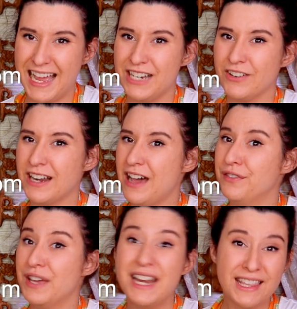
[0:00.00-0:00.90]
I don't
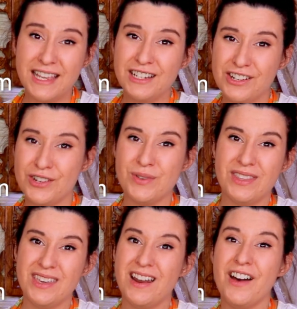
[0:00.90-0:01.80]
have anything to do
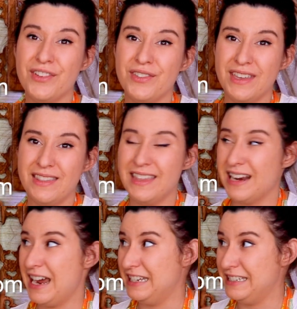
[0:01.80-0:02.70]
with it other than that I